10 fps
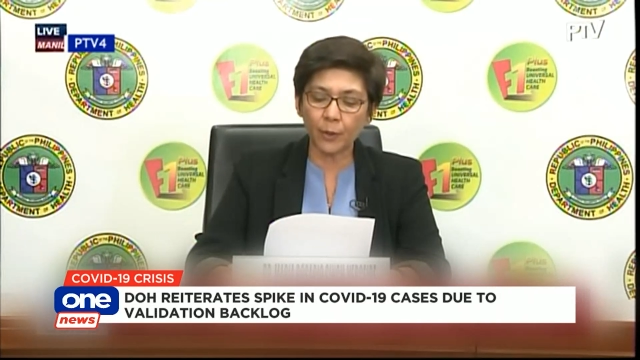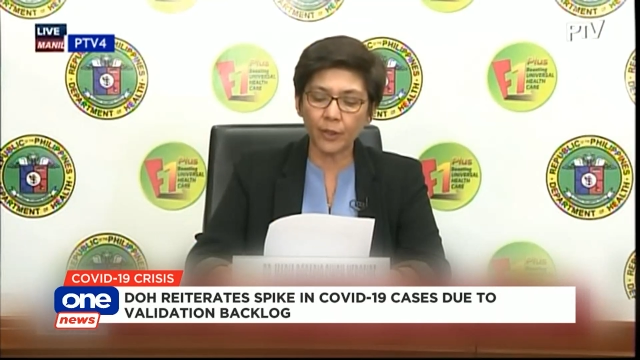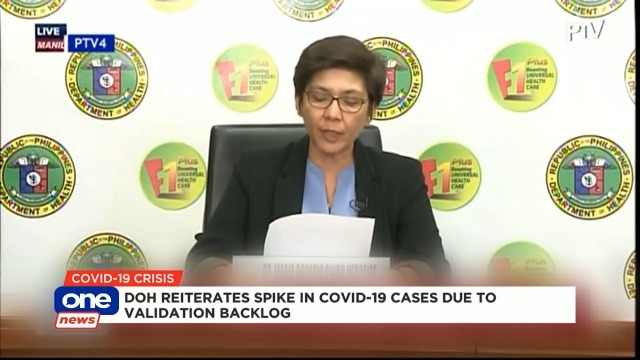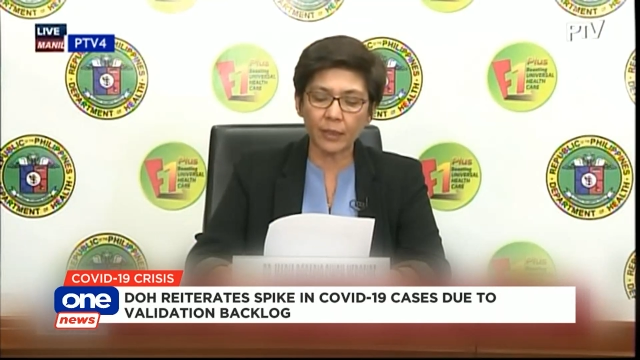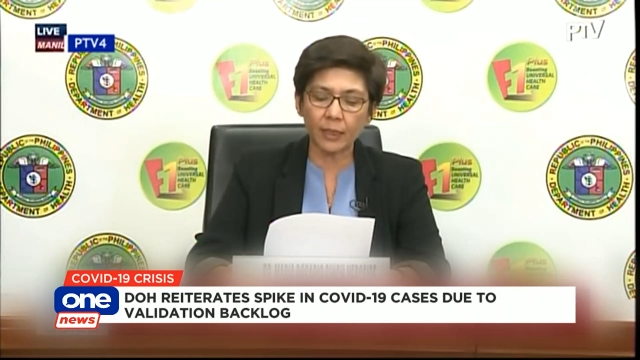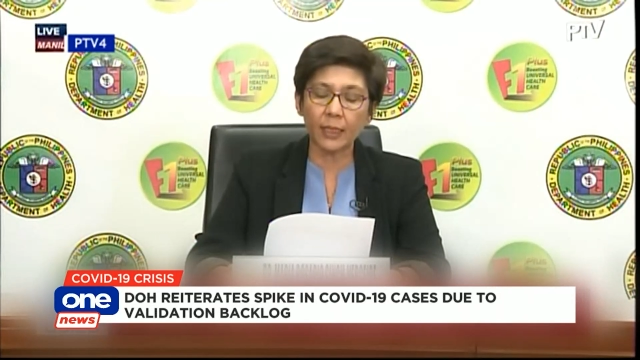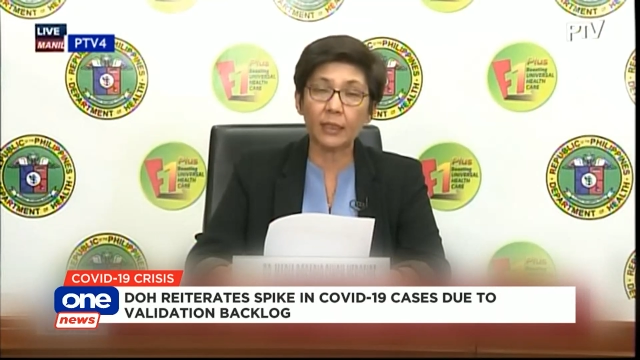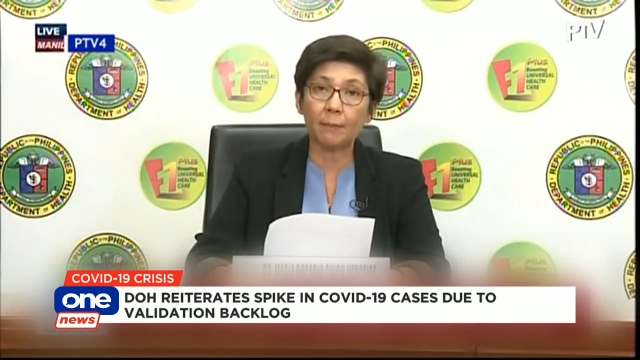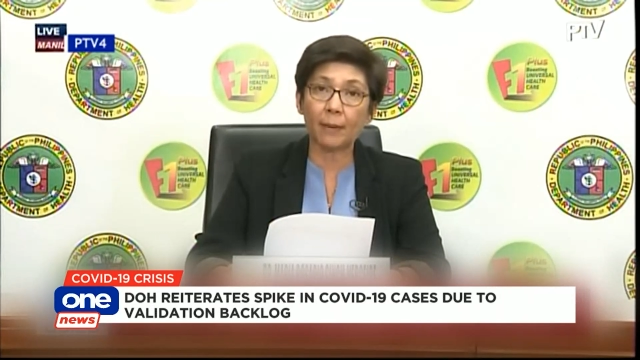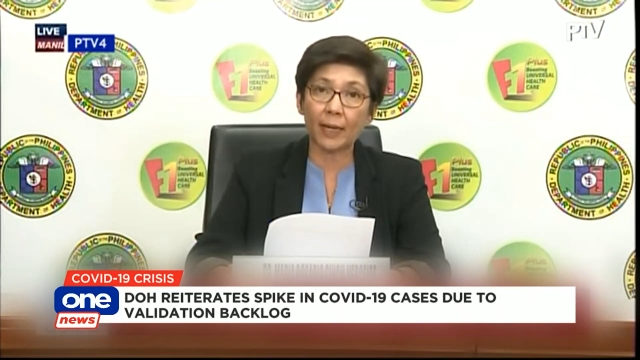does not
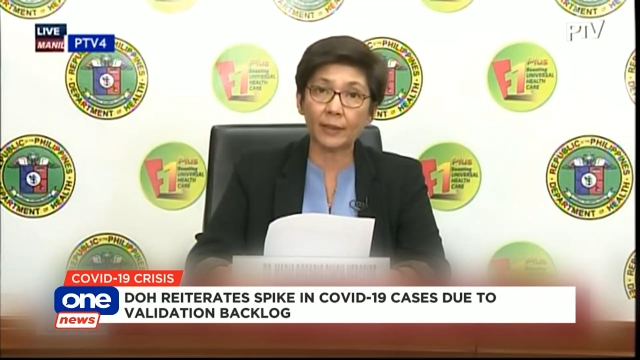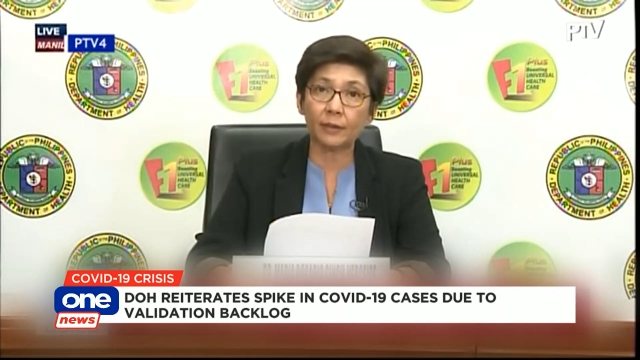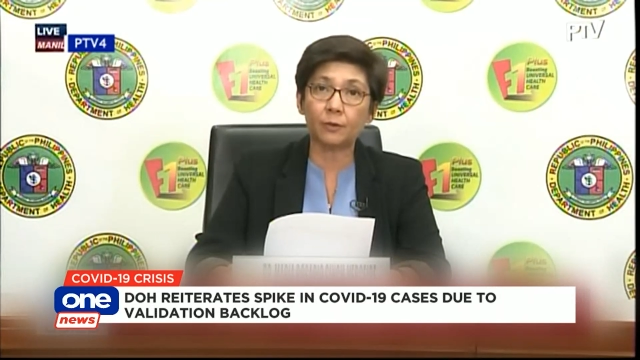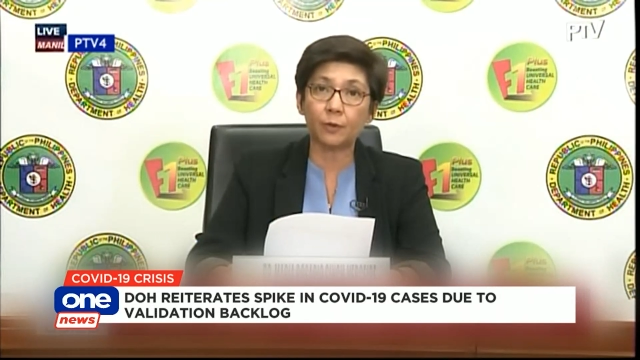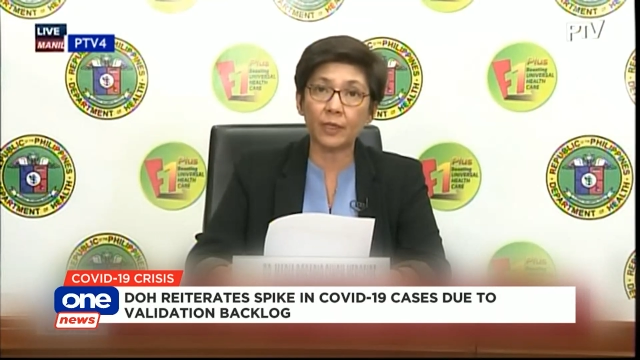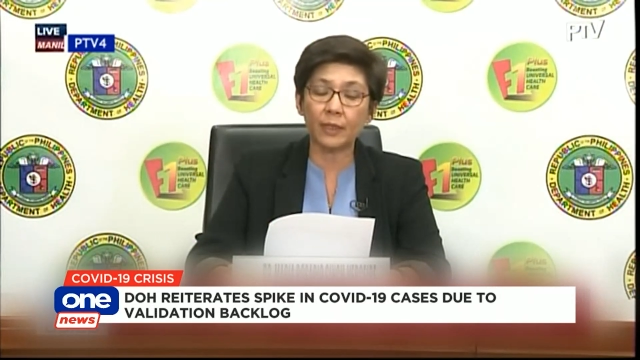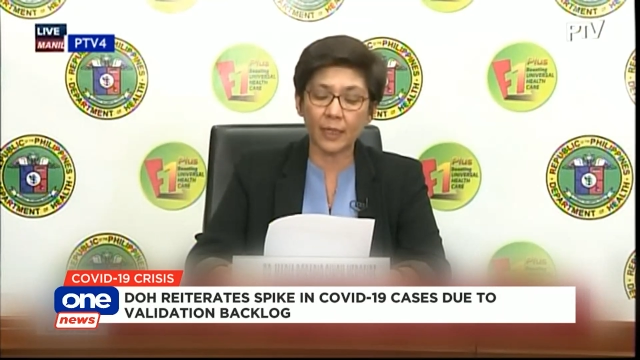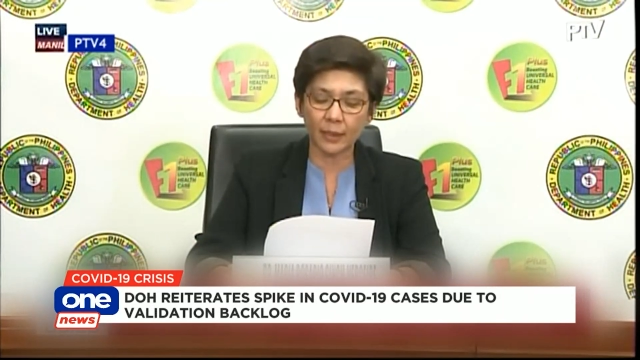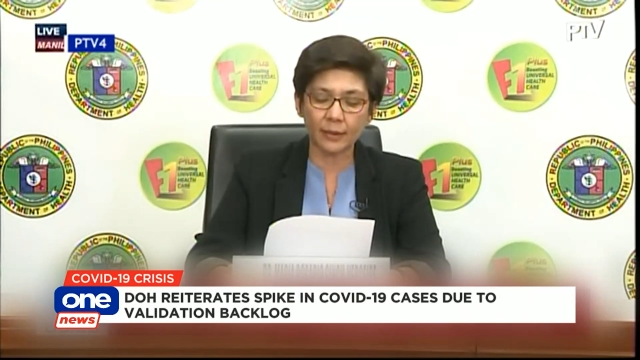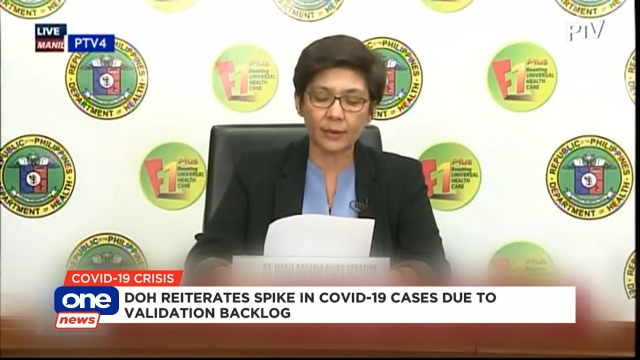mean that the
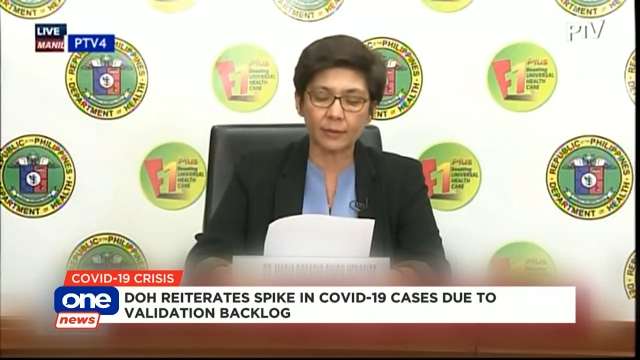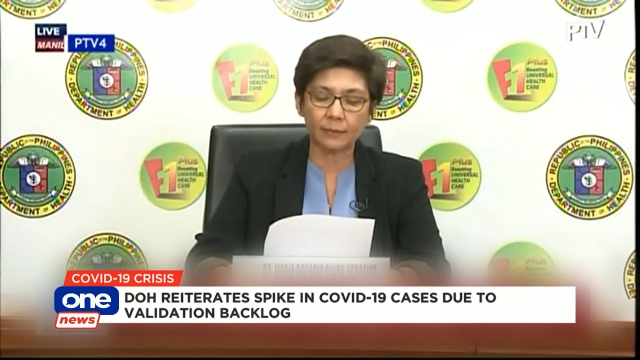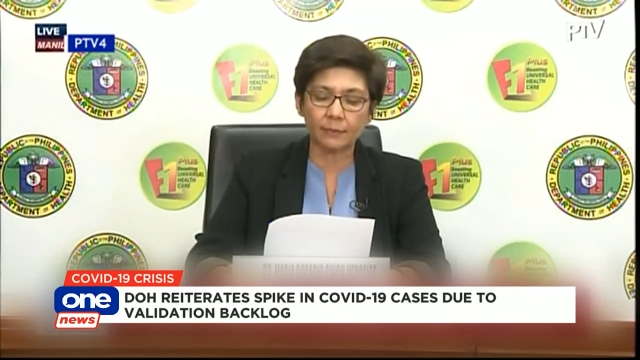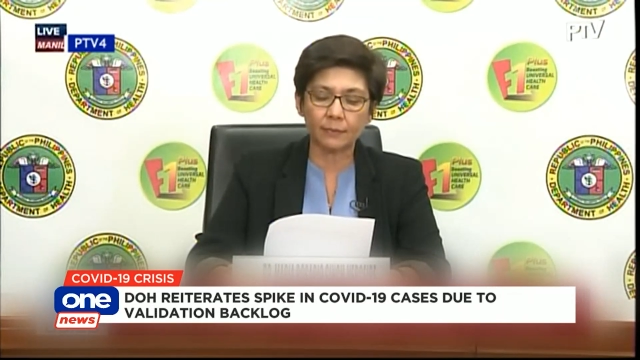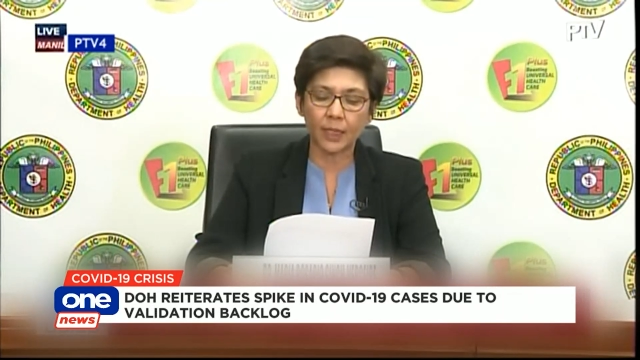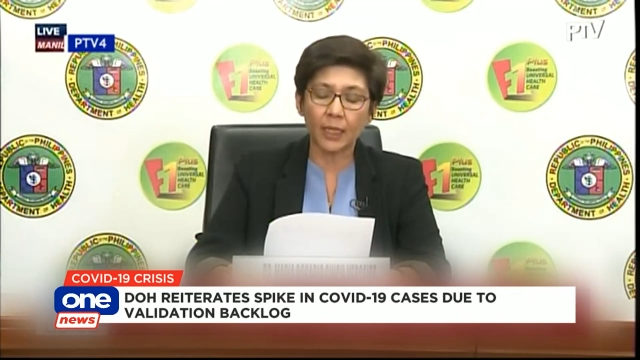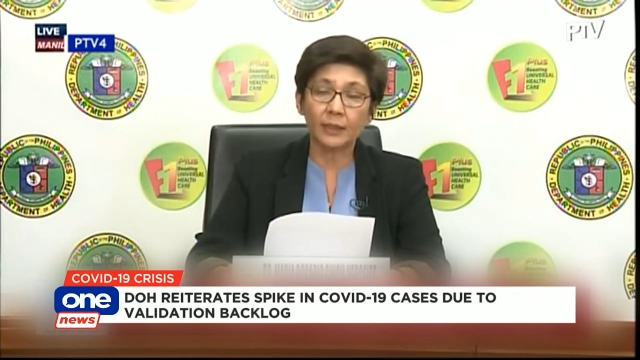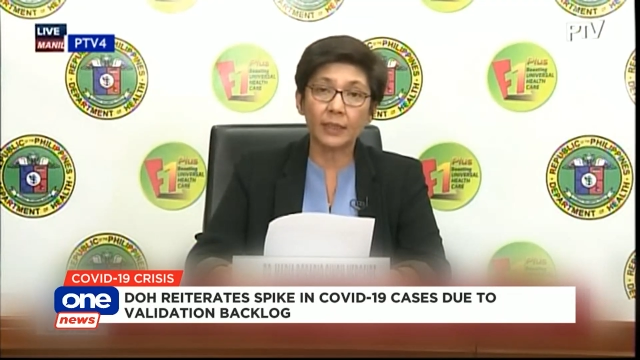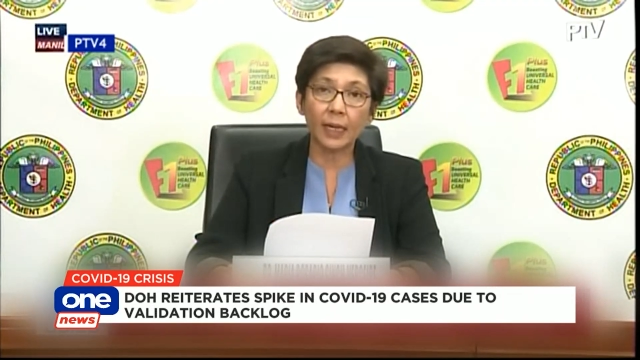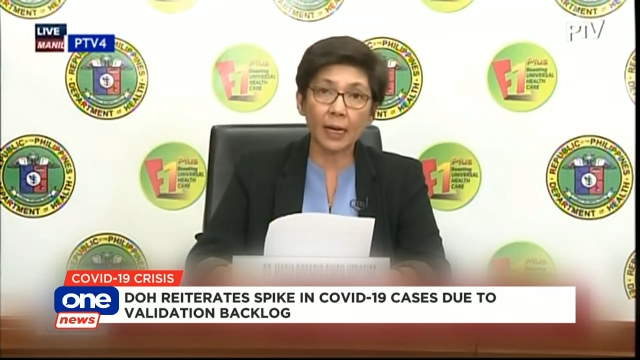COVID-19 situation
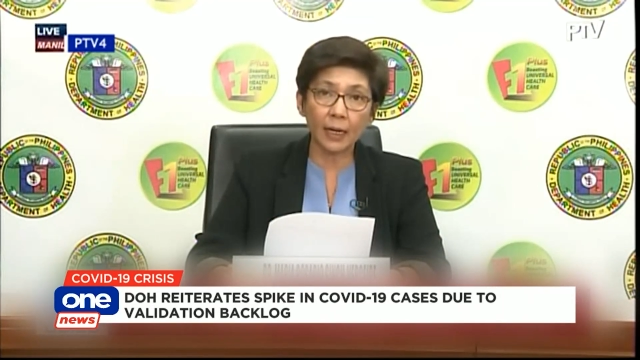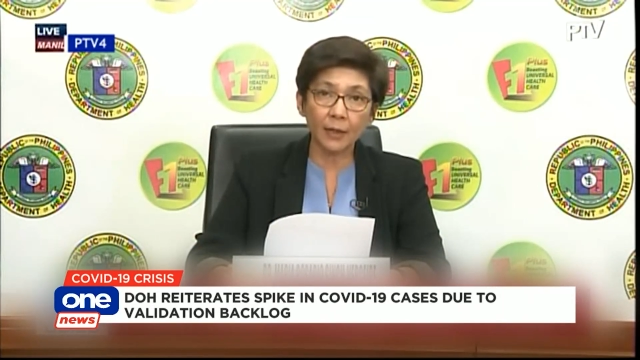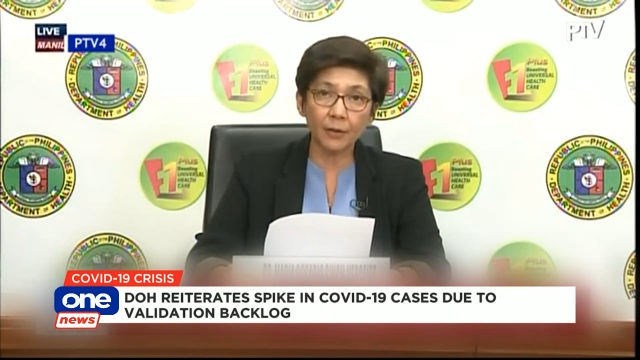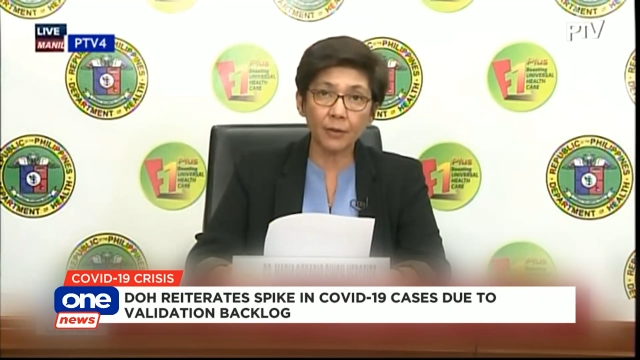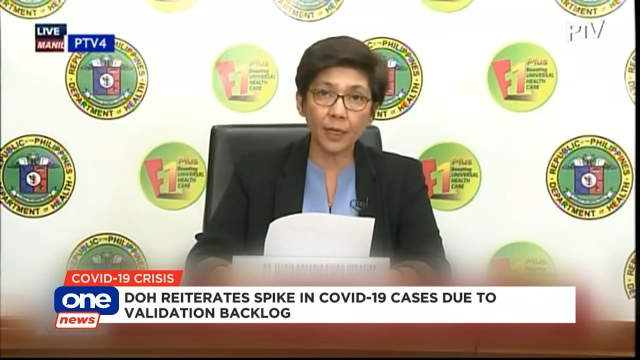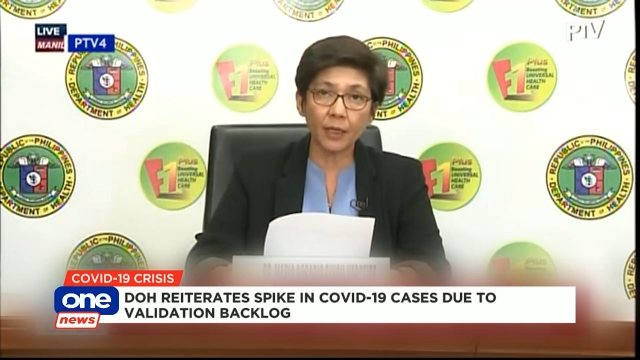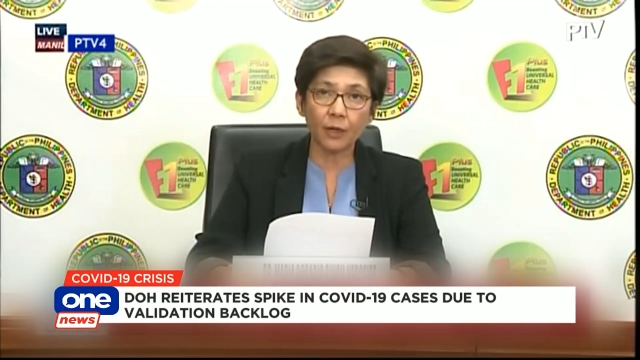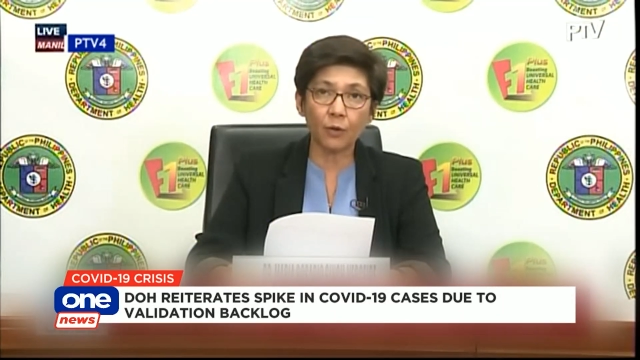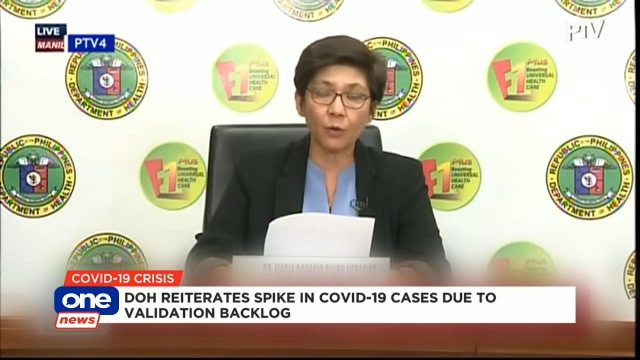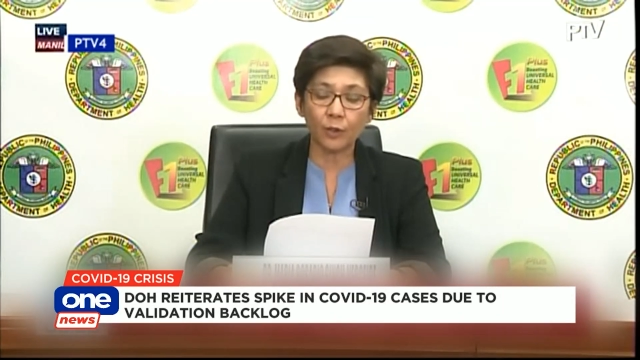in the country has
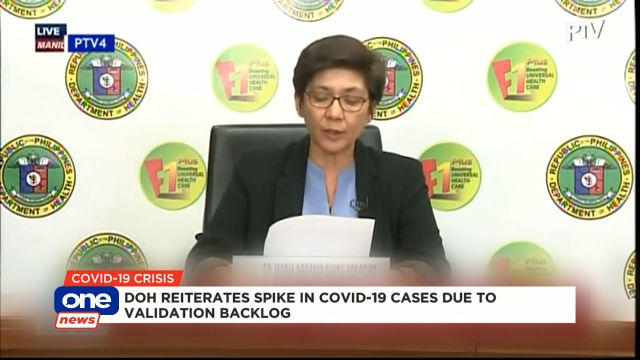worsened.